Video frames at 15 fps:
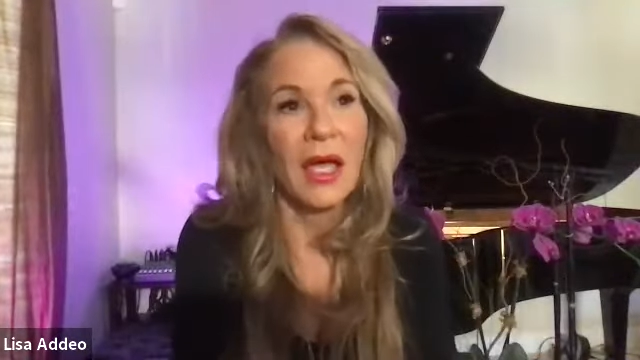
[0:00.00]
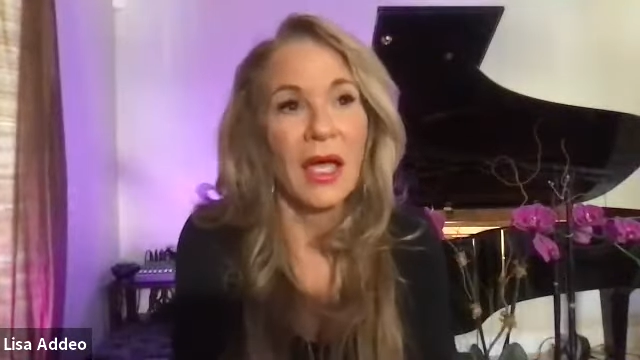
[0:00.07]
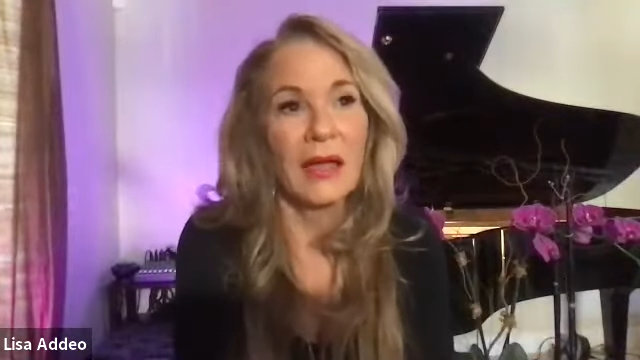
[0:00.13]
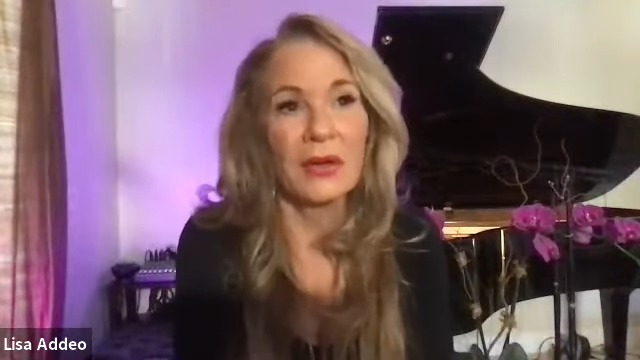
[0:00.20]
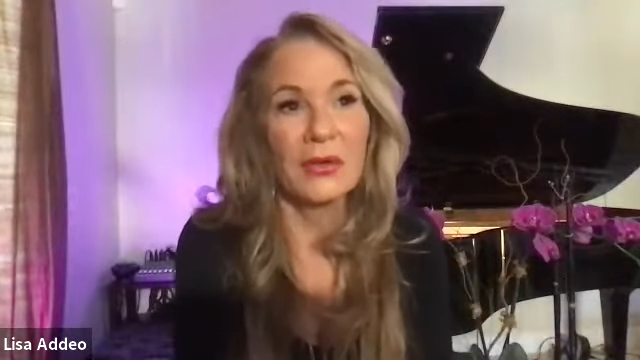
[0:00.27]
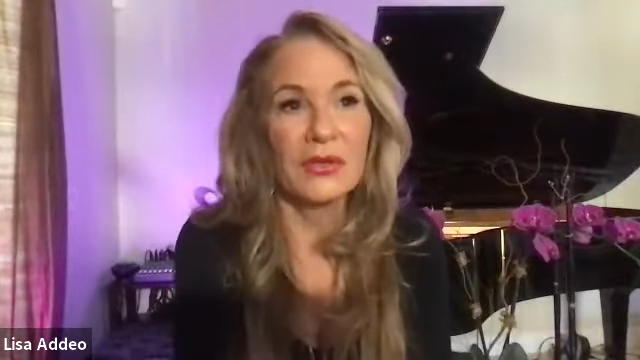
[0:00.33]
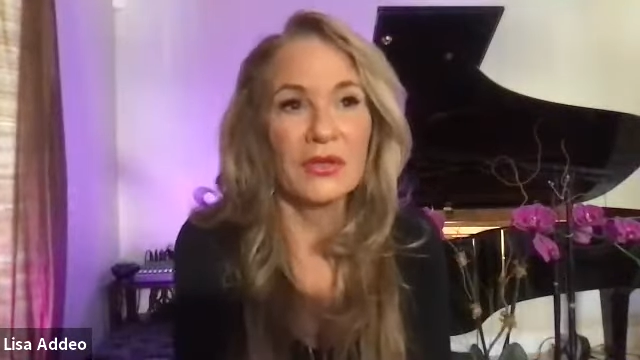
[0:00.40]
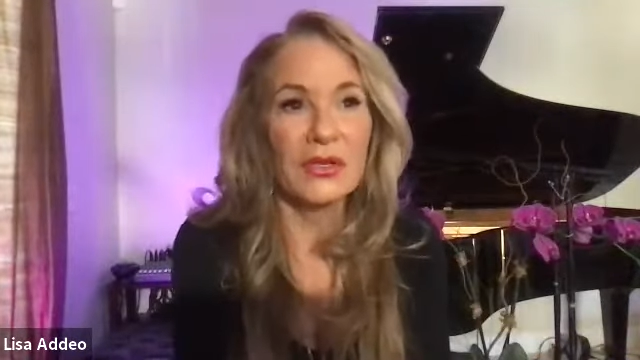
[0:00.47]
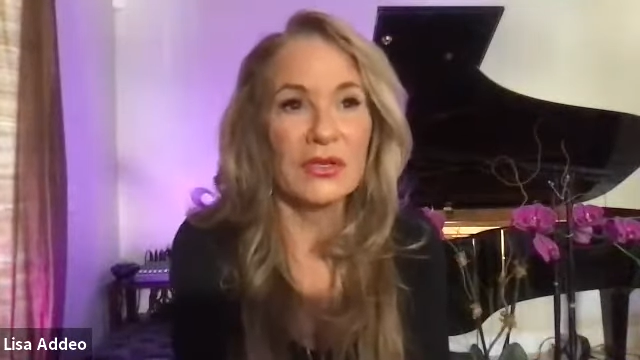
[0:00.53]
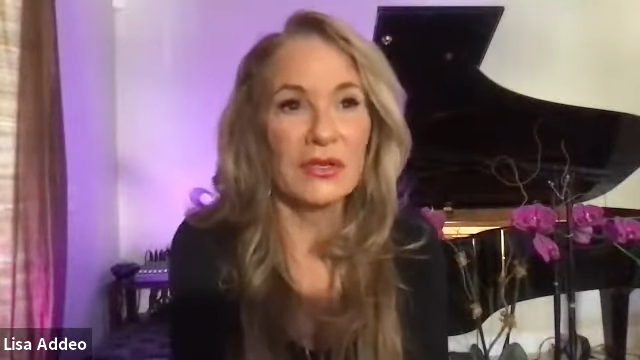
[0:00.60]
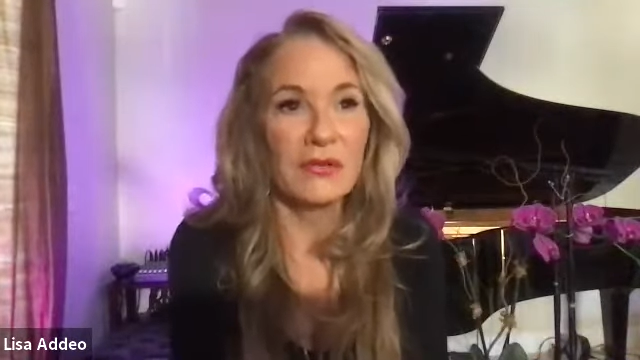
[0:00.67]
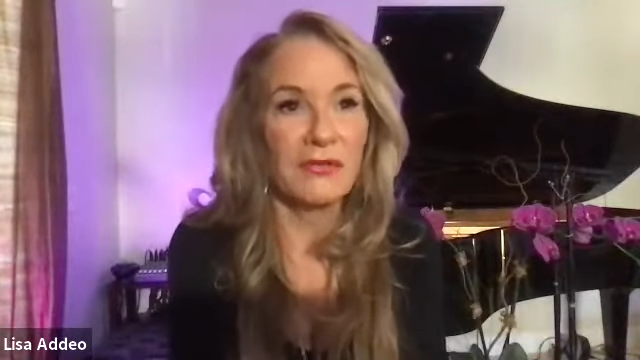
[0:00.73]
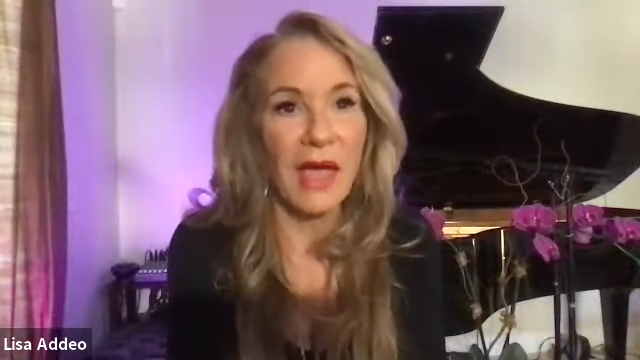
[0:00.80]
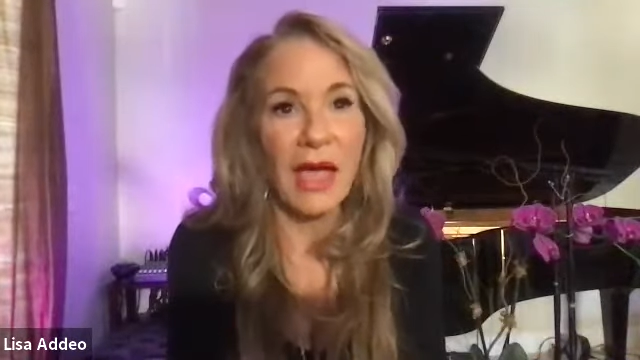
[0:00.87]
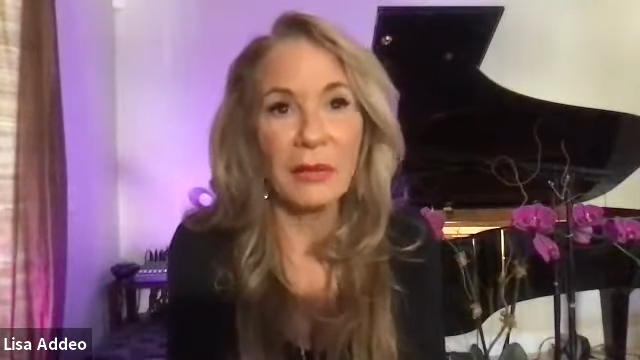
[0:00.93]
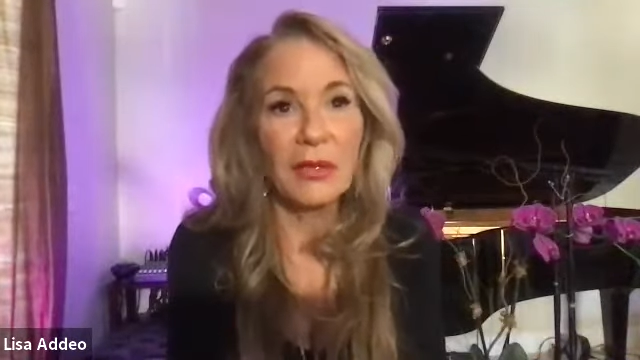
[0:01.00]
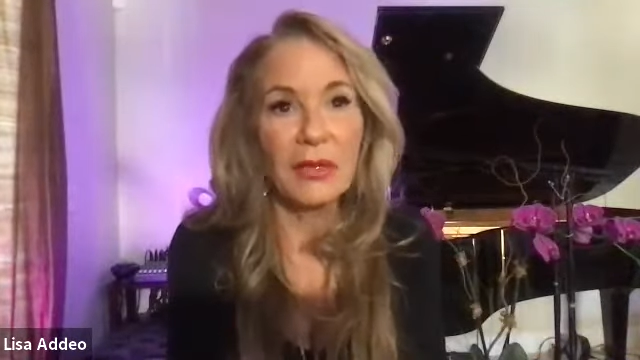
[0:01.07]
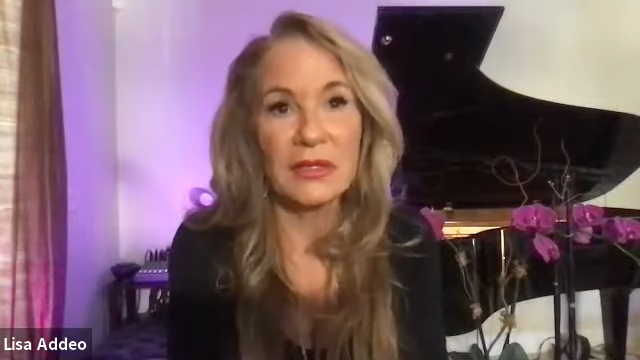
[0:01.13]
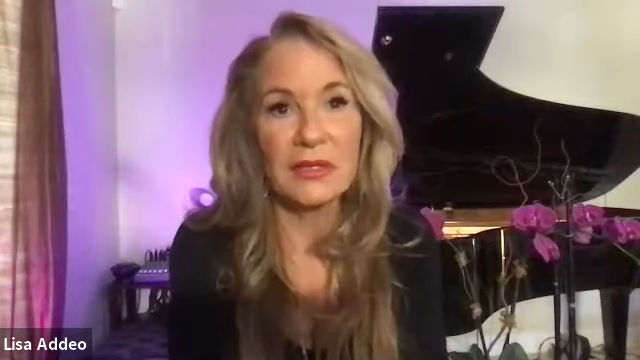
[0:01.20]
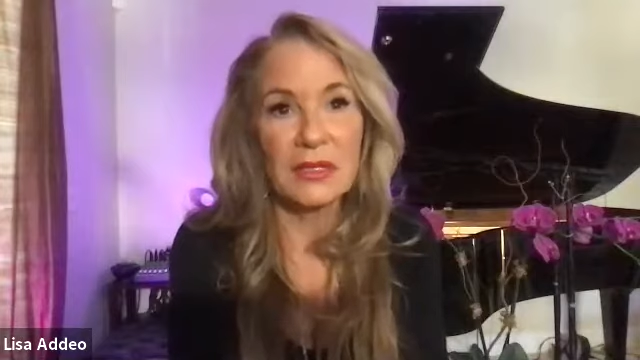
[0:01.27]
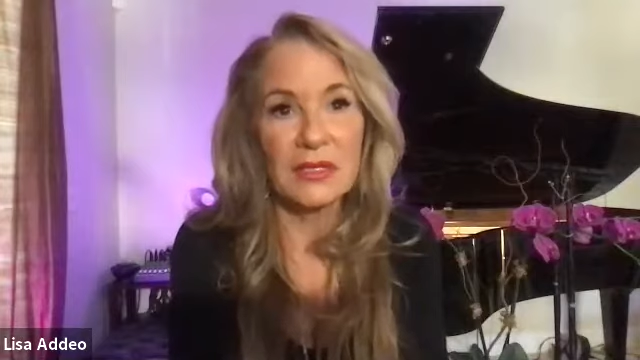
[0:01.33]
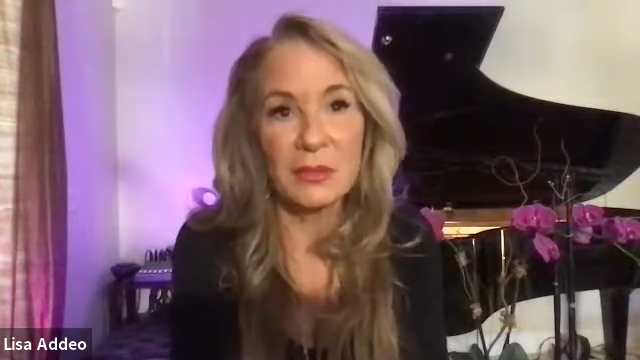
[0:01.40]
And it was just a
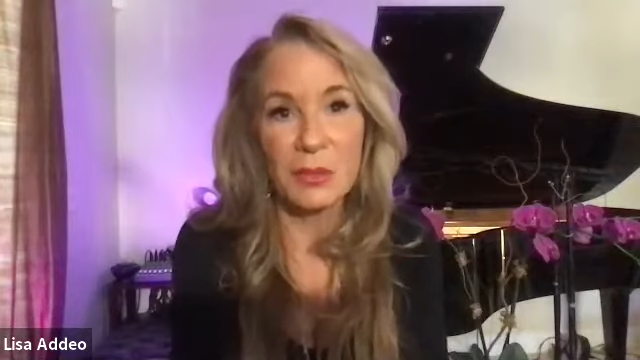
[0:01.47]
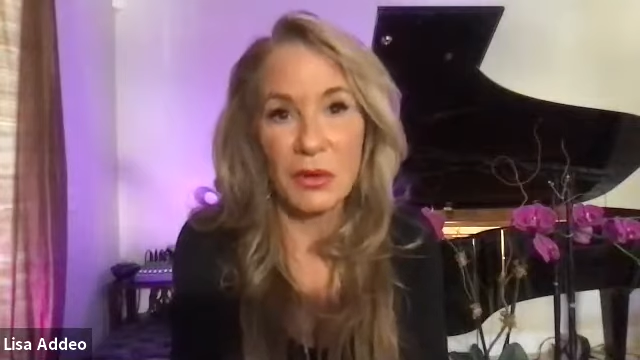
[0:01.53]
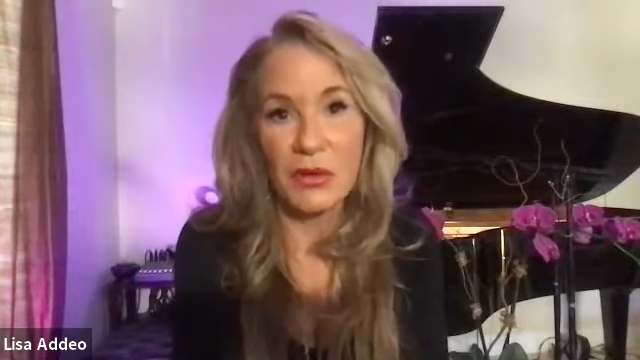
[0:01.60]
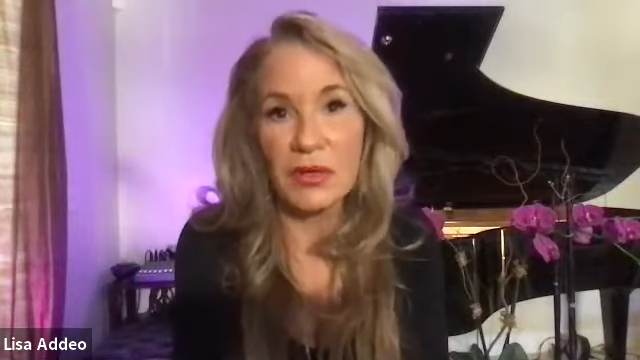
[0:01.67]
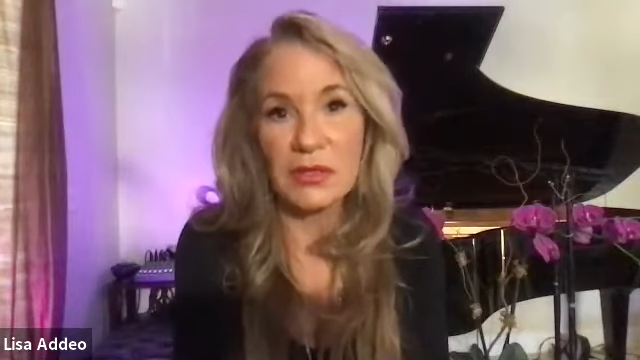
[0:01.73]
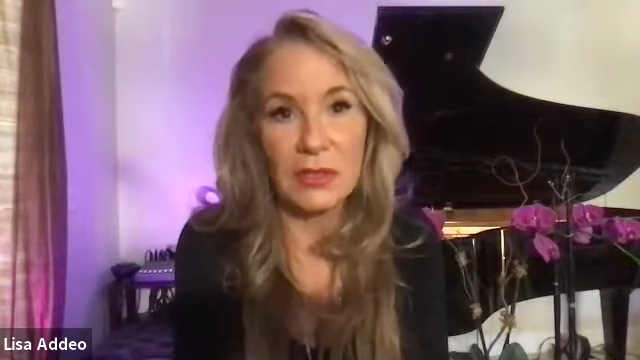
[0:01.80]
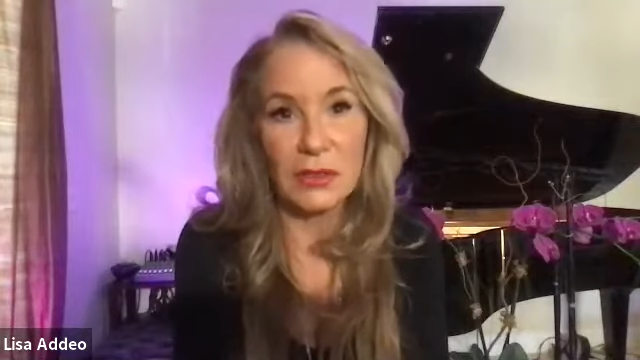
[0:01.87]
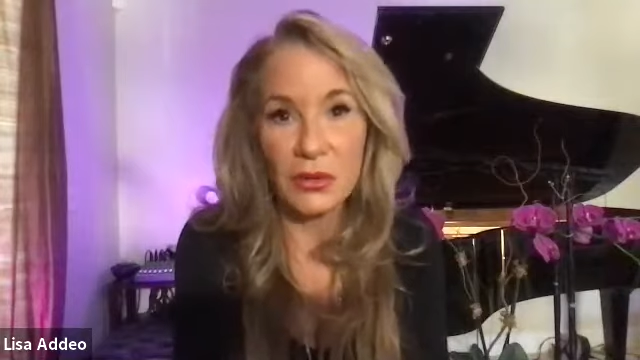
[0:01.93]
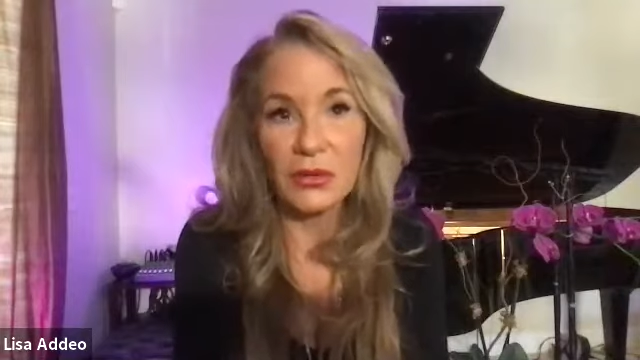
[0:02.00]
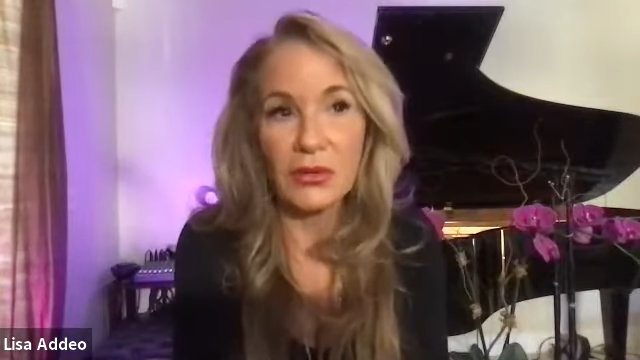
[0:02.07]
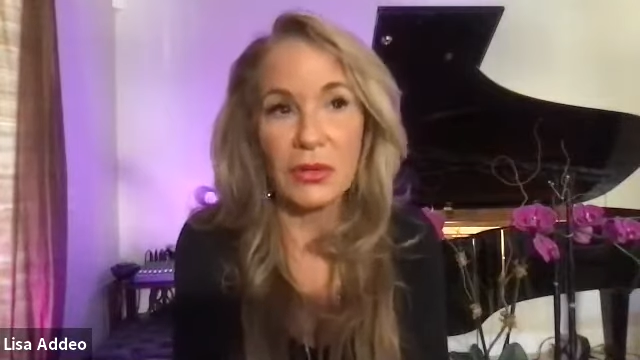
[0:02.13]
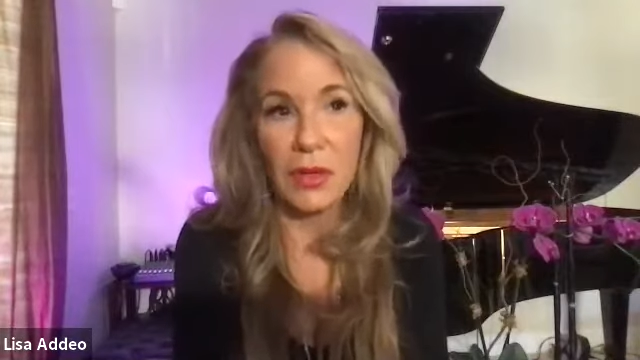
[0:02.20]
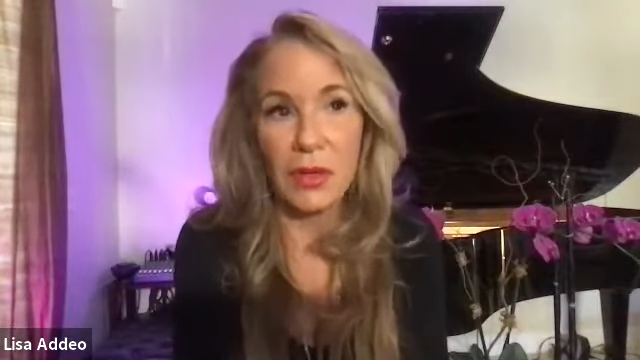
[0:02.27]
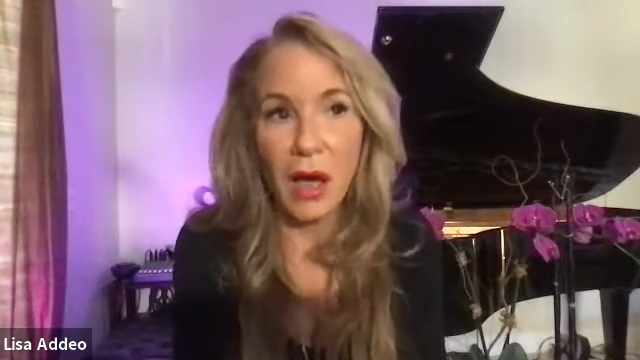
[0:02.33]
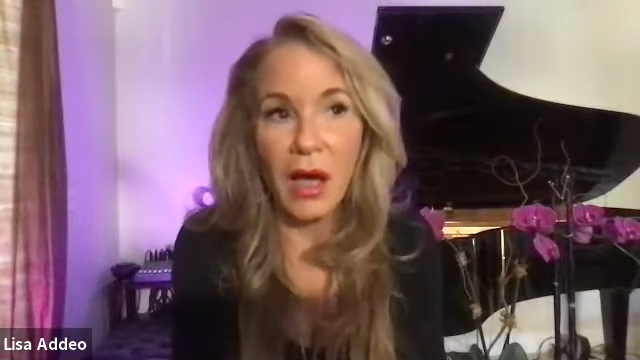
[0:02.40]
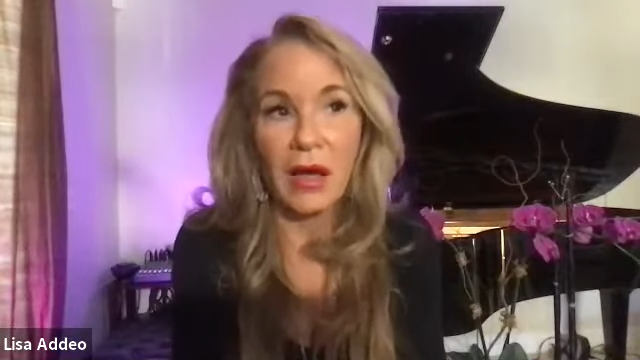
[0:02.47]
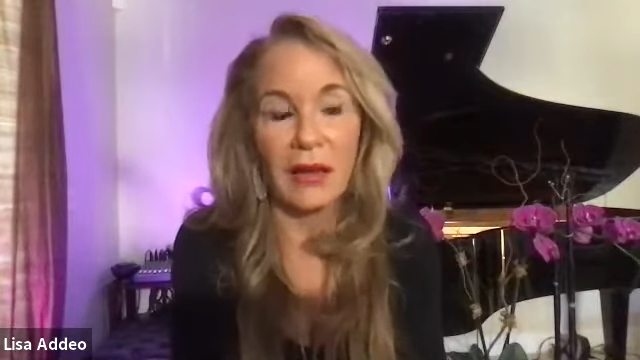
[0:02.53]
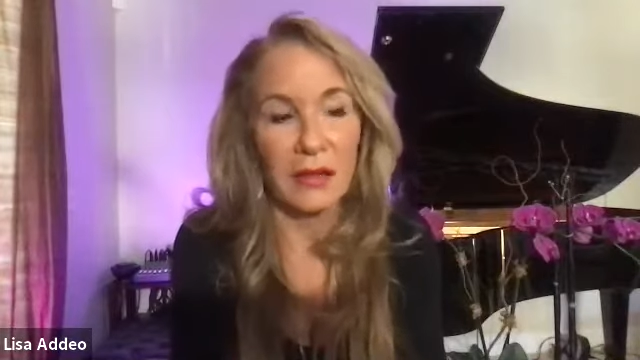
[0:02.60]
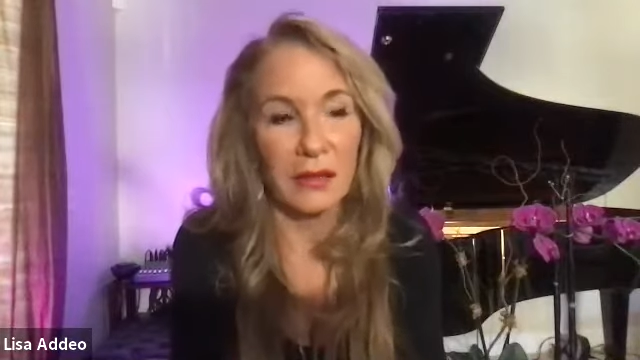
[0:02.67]
fabulous experience. I learned a lot.